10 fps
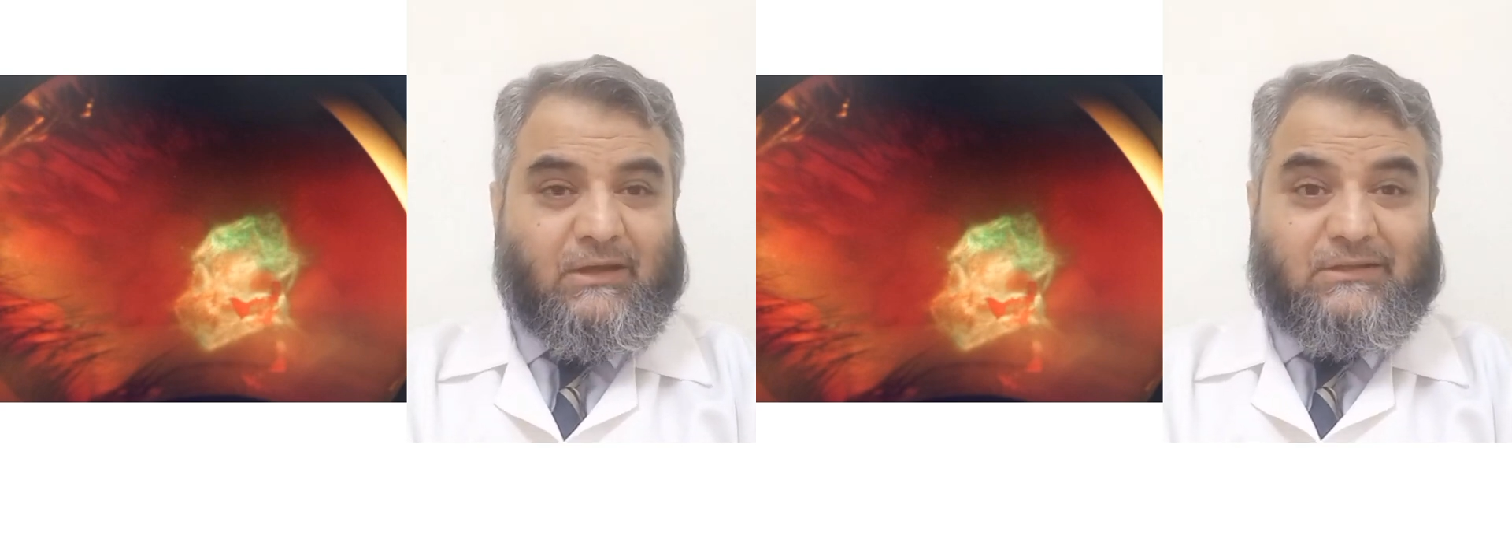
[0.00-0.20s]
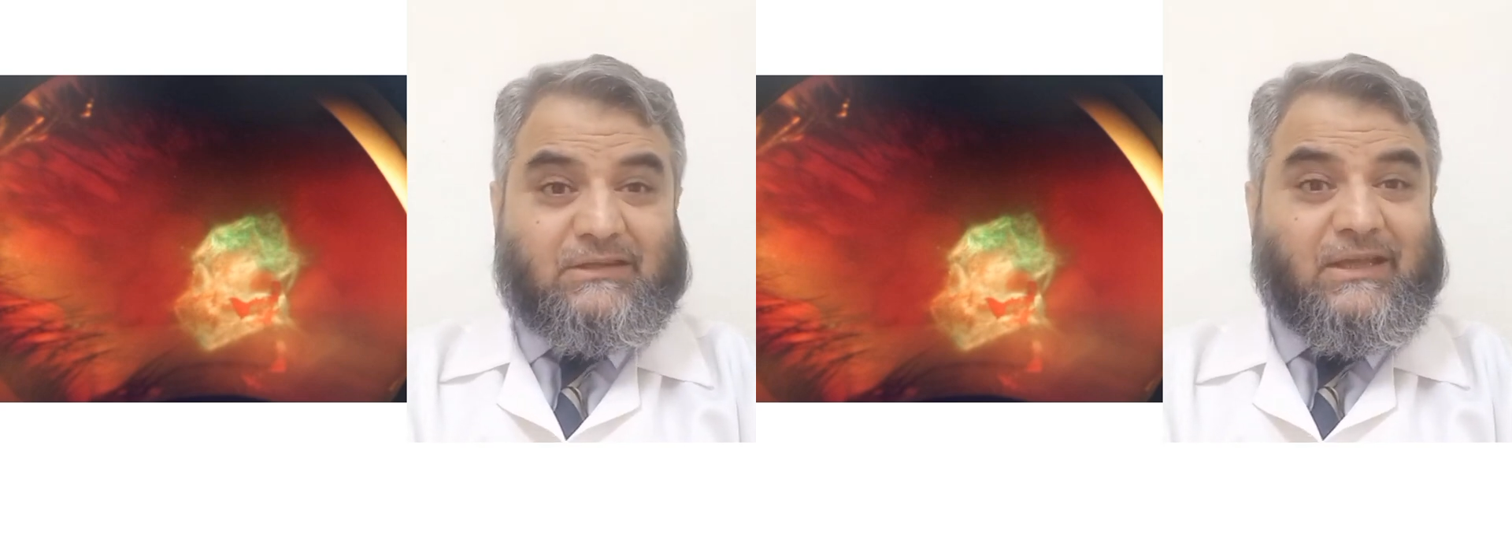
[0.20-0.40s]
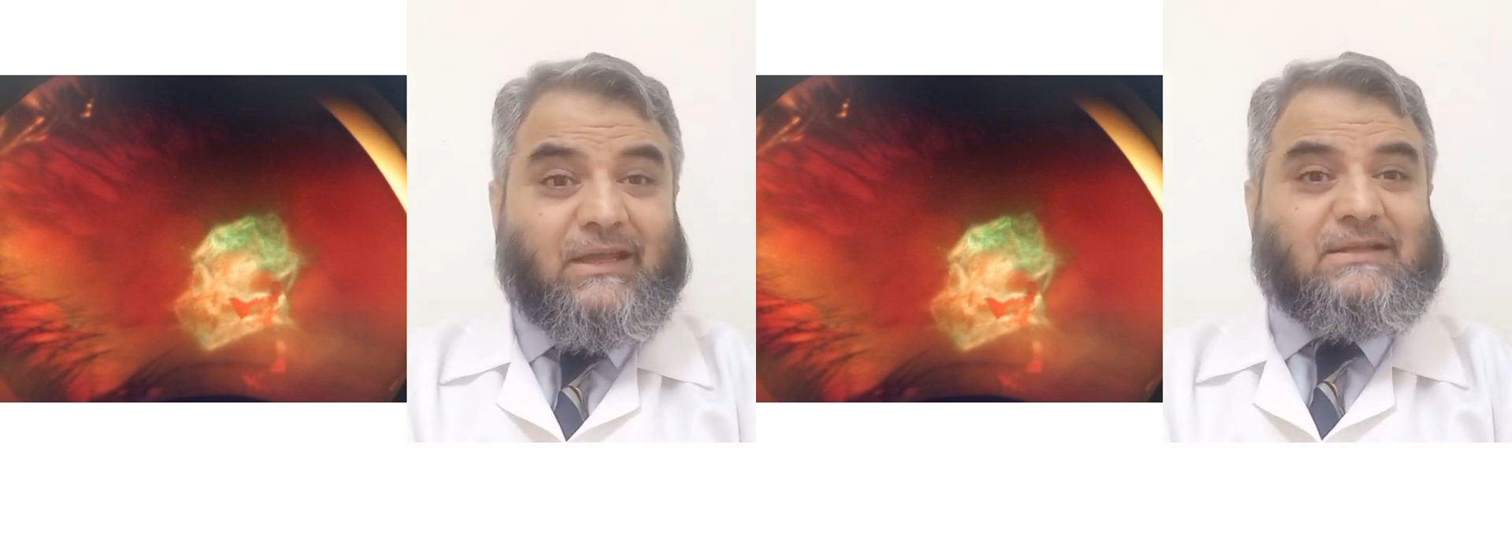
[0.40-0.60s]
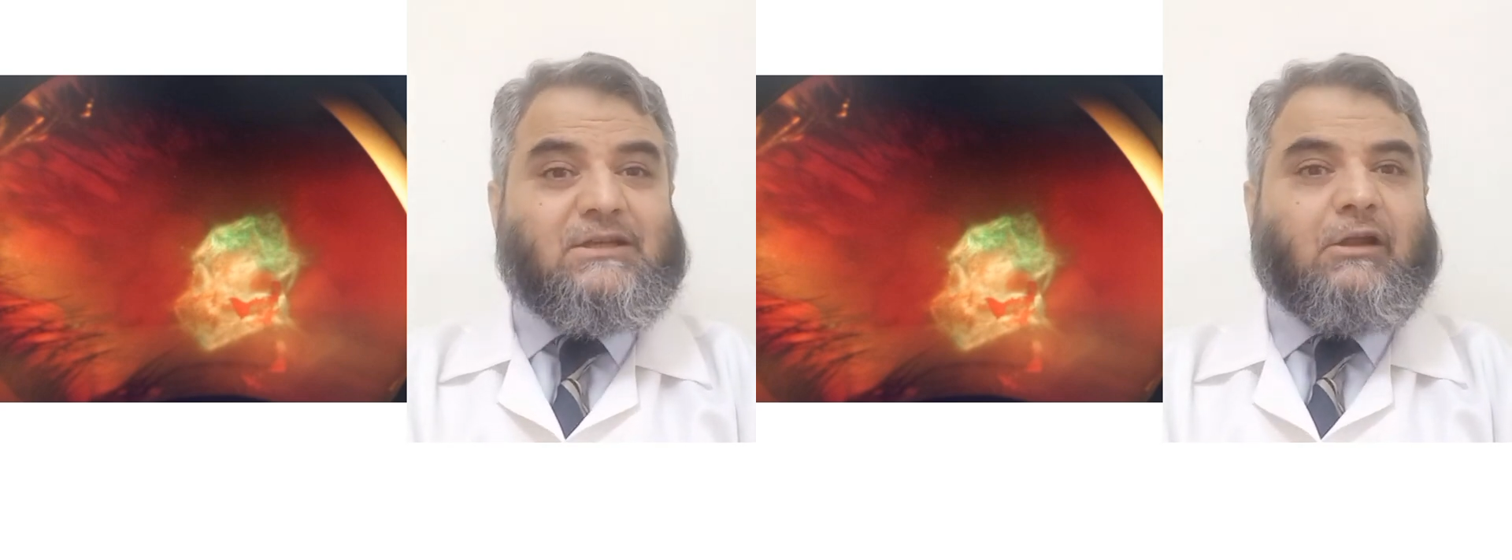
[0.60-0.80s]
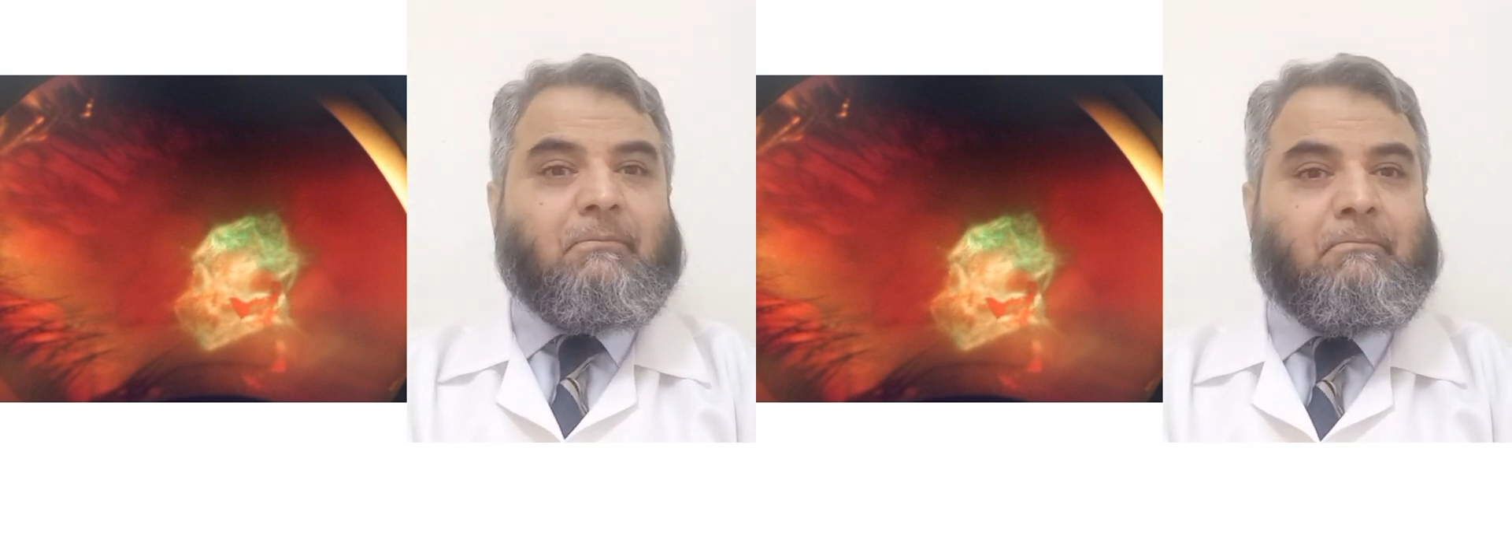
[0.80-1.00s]
the things
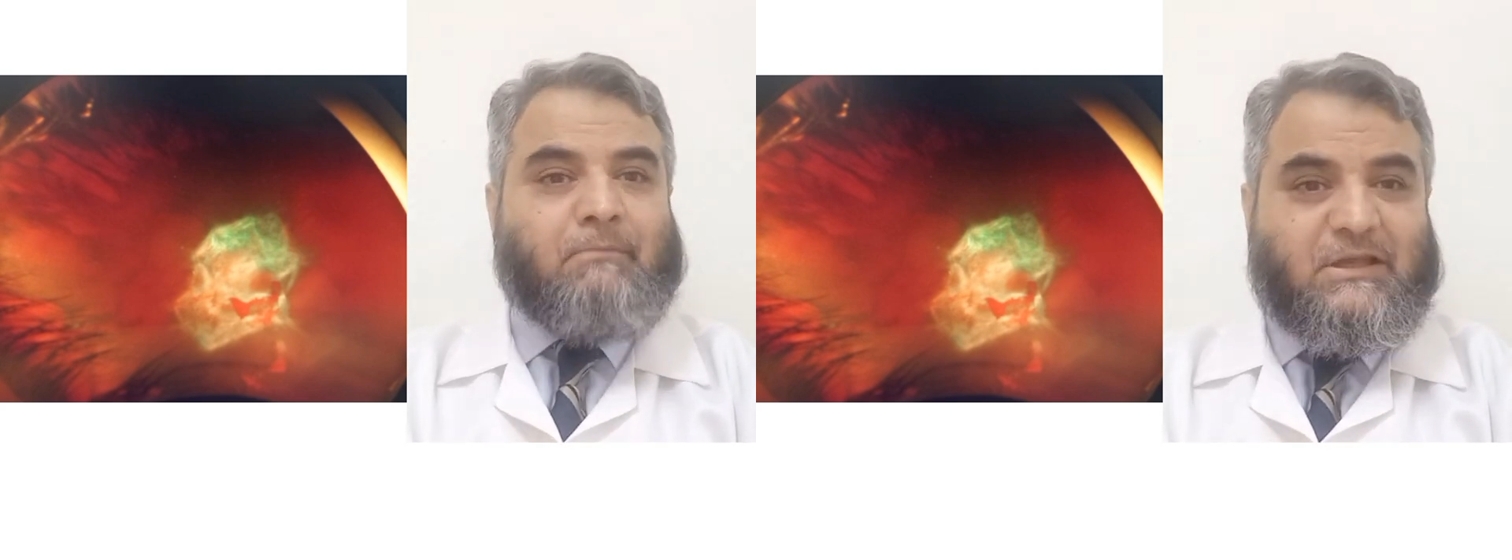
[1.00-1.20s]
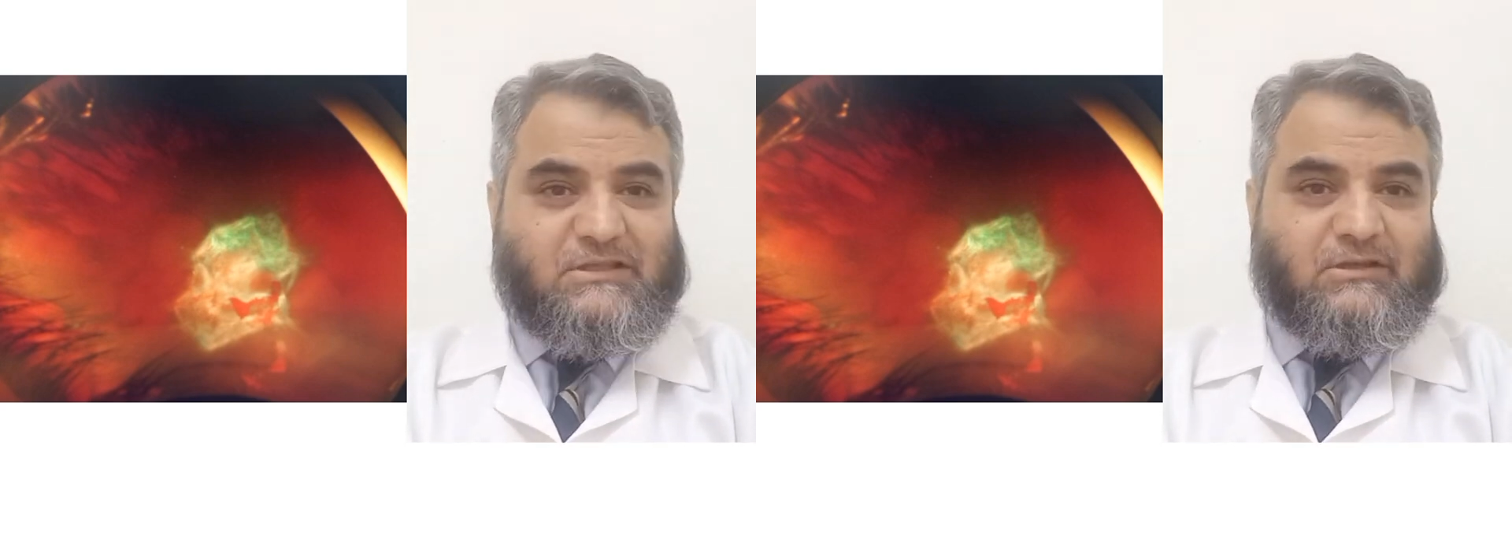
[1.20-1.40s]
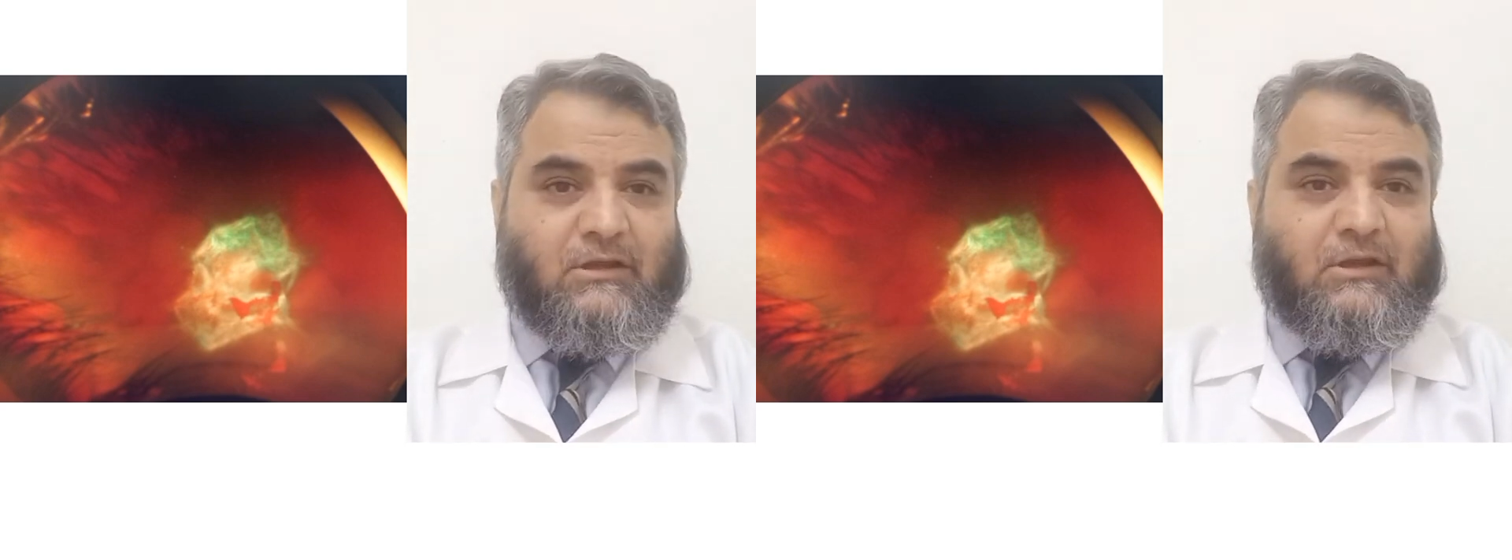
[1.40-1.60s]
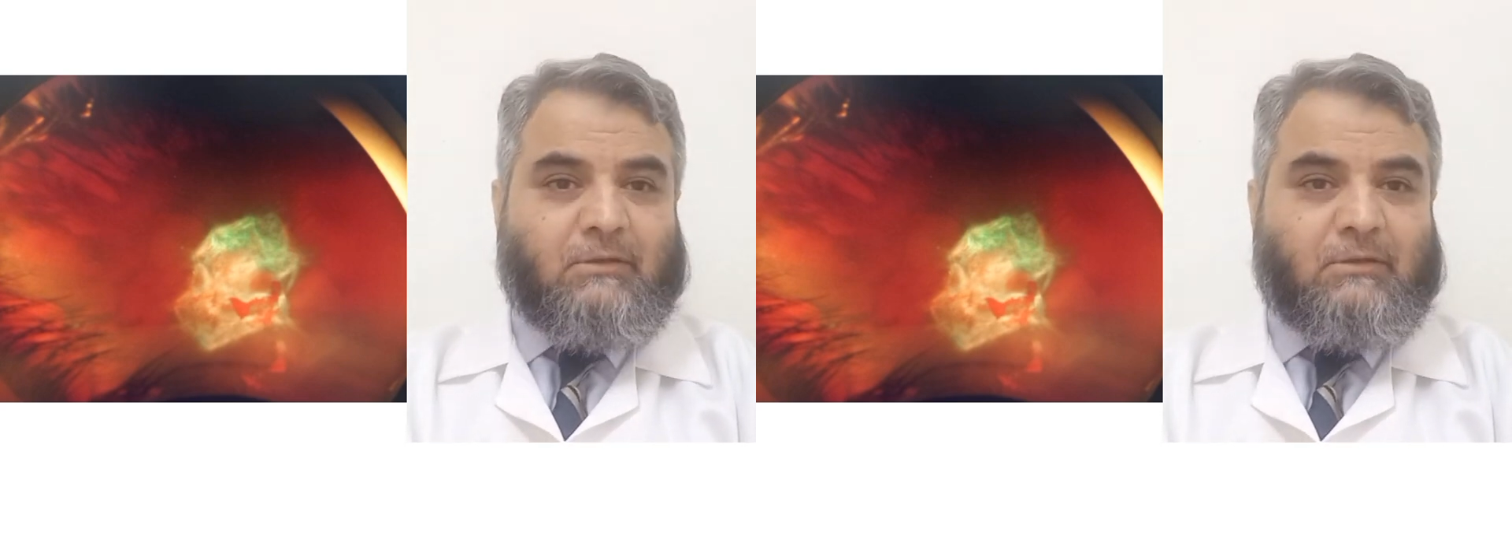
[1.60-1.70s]
are missed